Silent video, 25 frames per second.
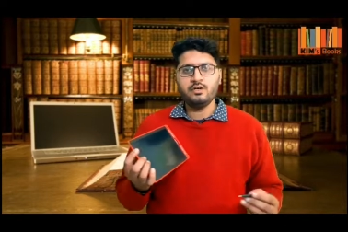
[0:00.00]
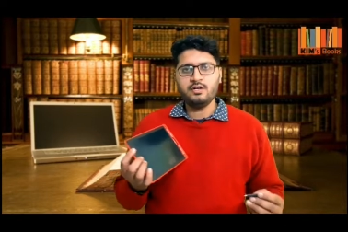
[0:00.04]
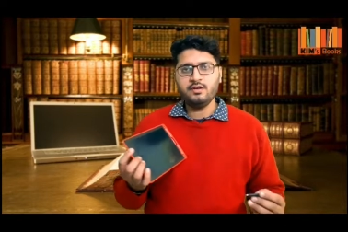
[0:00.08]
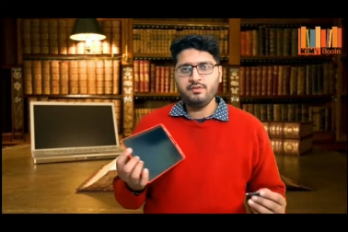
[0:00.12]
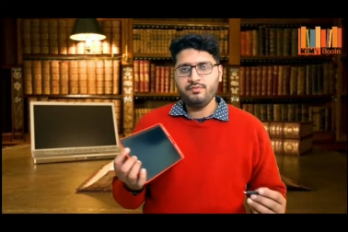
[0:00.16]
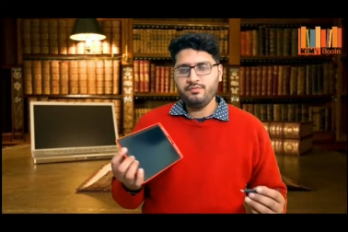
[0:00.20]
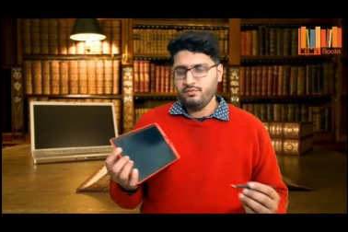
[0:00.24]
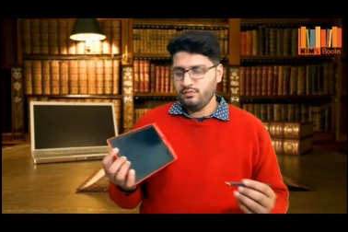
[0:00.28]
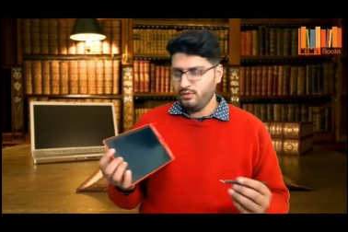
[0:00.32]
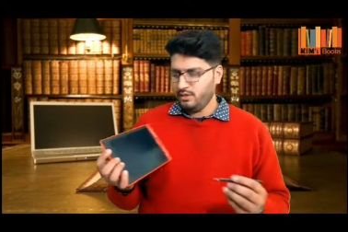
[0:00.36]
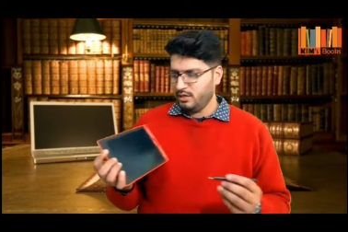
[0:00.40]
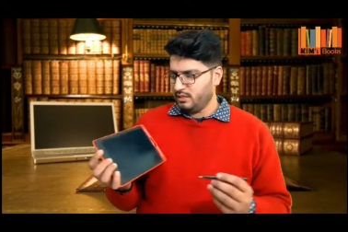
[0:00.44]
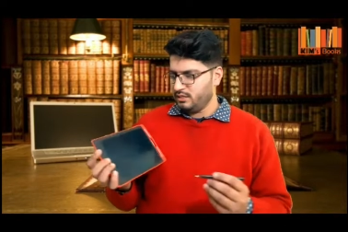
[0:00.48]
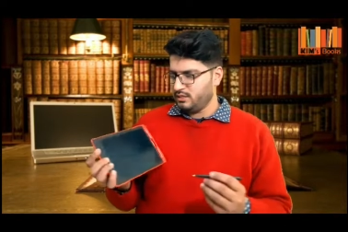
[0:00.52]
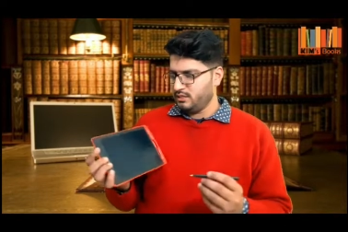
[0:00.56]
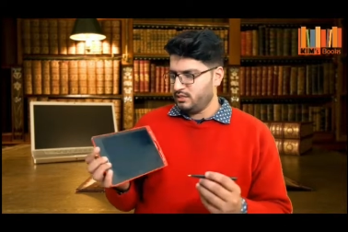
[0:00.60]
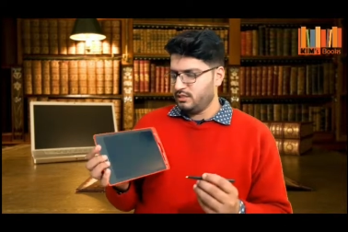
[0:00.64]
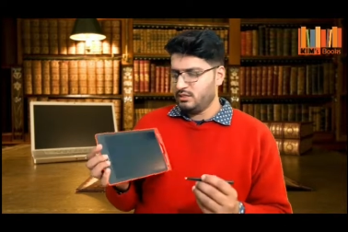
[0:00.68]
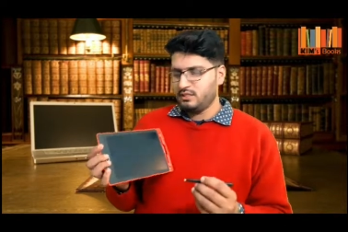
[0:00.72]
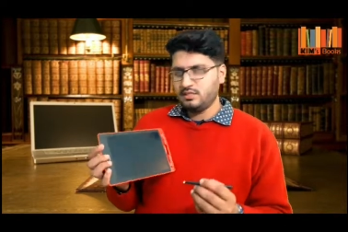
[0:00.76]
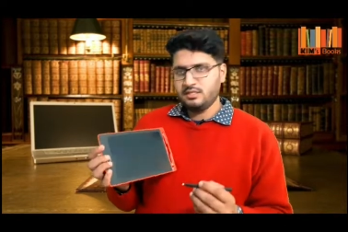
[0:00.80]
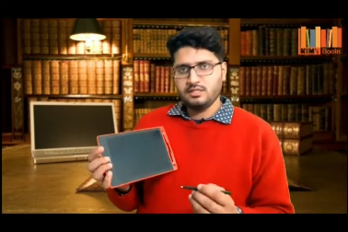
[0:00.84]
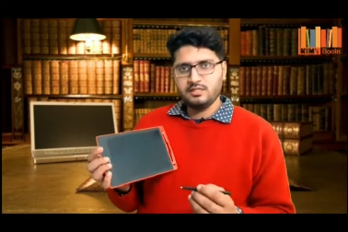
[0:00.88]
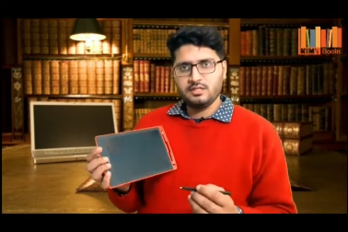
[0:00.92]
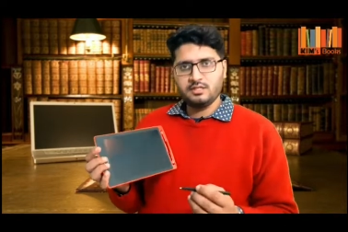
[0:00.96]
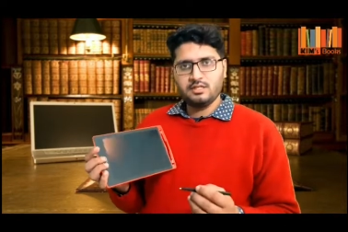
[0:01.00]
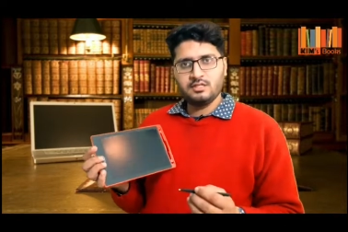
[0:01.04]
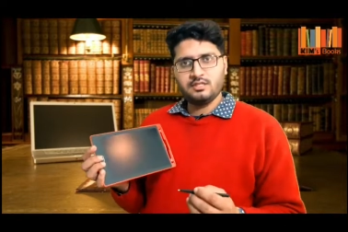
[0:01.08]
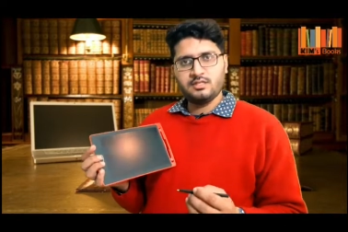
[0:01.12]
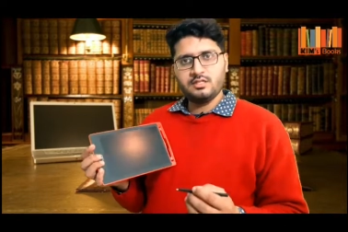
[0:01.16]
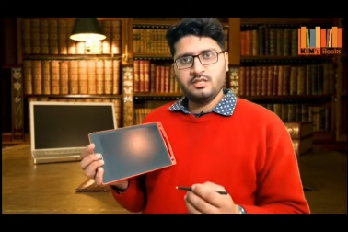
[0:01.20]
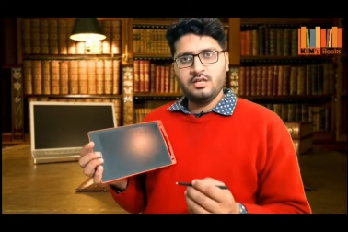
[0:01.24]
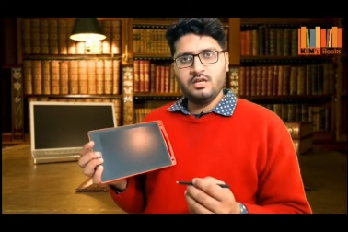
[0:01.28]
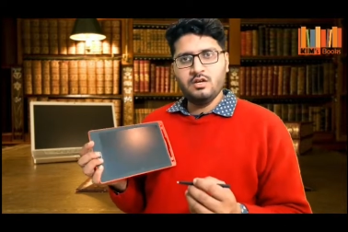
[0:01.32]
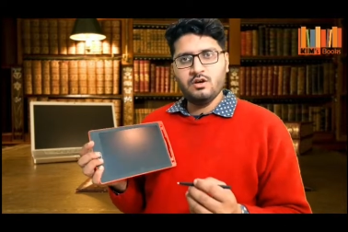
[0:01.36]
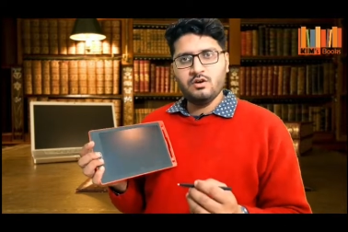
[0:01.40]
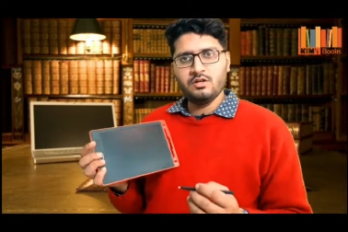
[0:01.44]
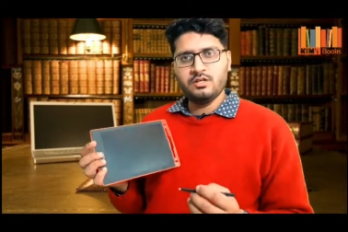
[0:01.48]
If you can
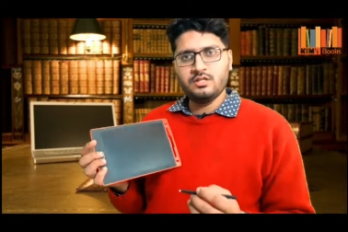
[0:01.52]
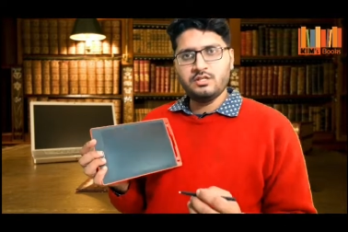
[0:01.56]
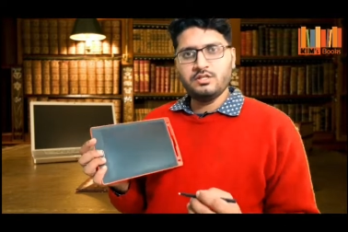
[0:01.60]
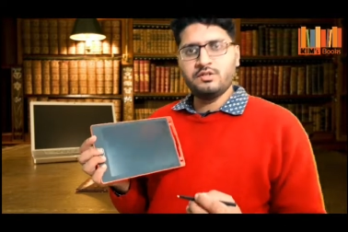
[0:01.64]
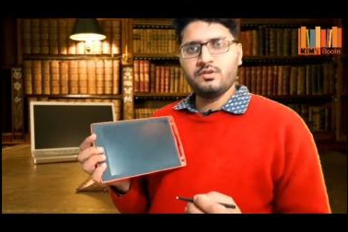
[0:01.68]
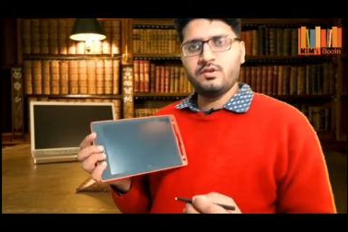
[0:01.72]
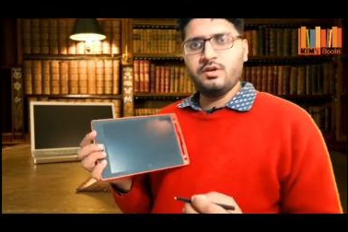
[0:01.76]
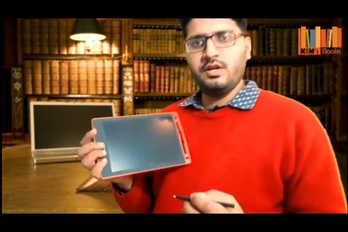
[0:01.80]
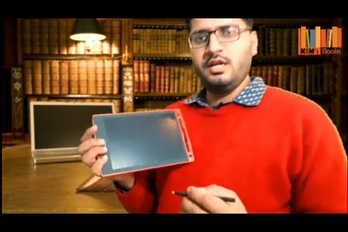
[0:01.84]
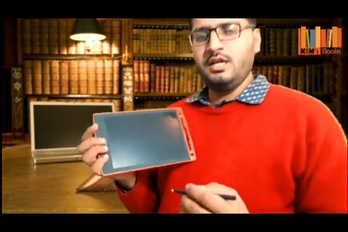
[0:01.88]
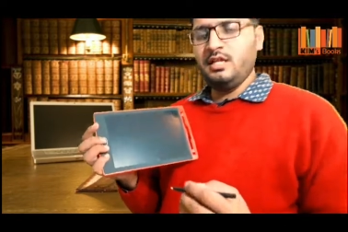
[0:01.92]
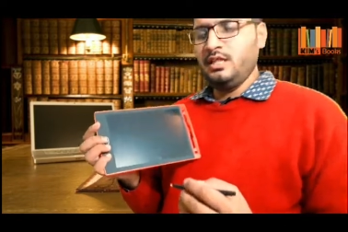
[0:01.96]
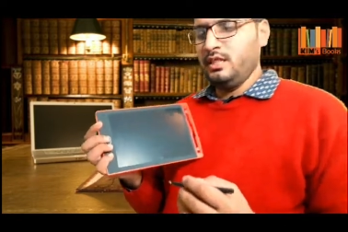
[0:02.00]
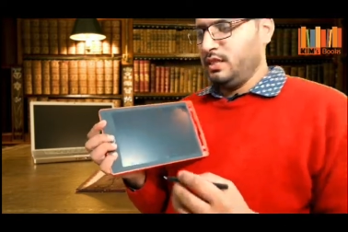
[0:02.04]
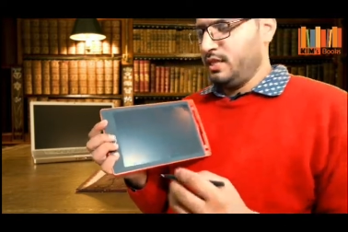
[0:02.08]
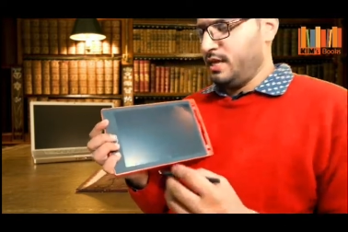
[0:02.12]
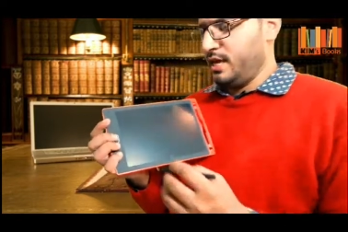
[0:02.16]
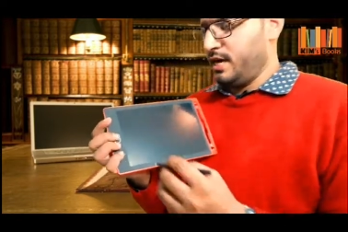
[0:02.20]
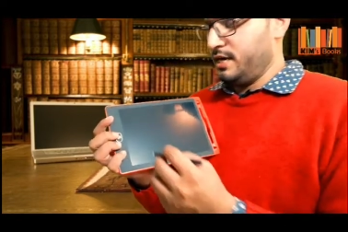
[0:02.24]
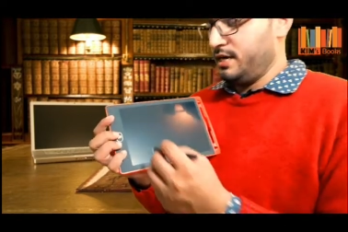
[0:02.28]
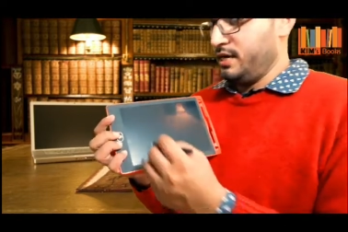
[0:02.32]
see on a screen that